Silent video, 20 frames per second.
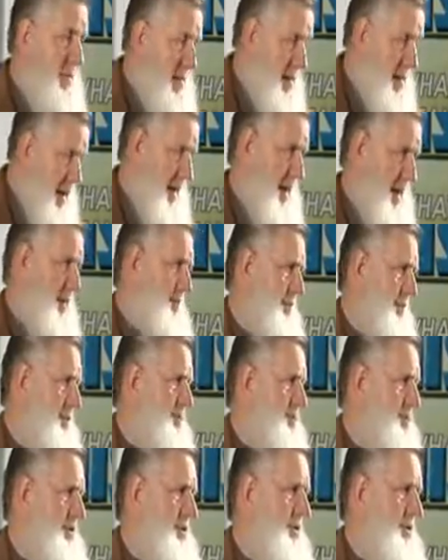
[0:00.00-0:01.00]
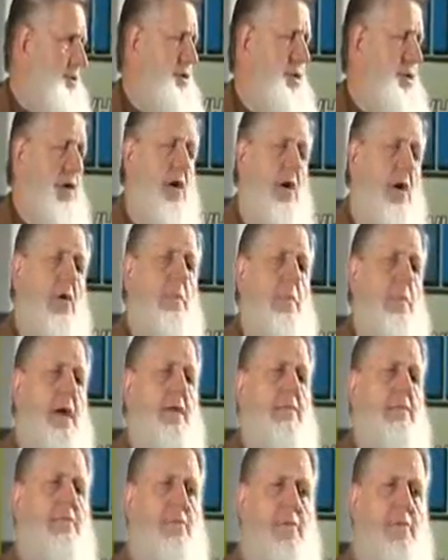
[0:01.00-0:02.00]
and the jinn are
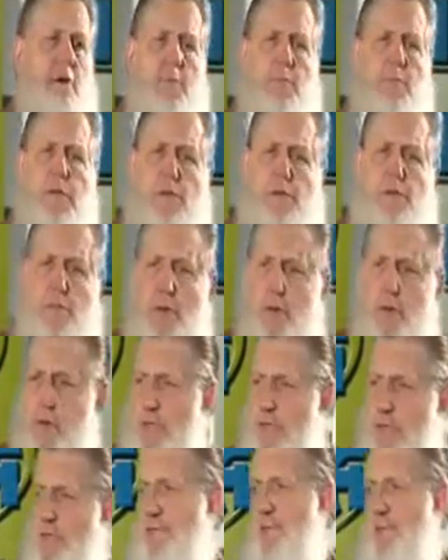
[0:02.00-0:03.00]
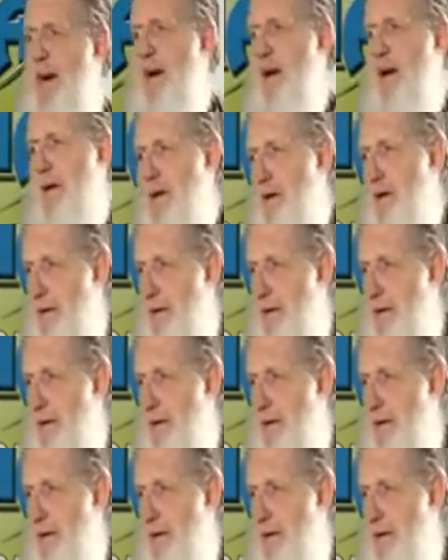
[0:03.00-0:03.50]
made from a smokeless fire.